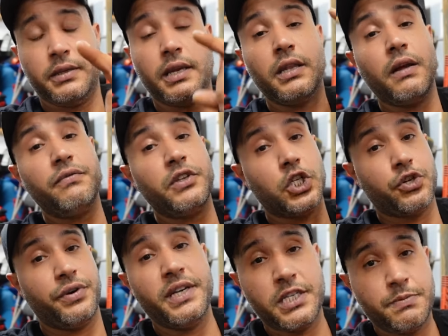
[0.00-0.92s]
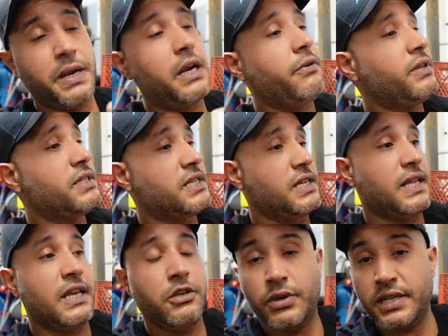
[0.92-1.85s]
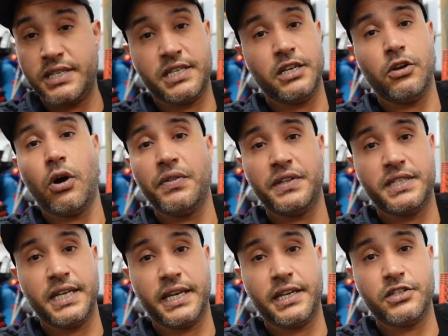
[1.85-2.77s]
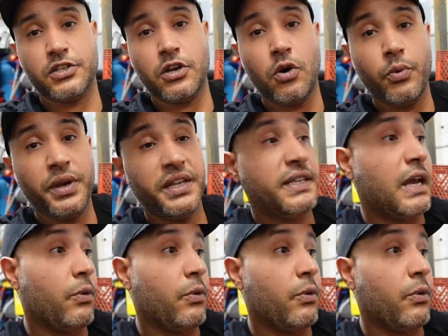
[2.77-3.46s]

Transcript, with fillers: They love the transparency that you could see all the tickets go in,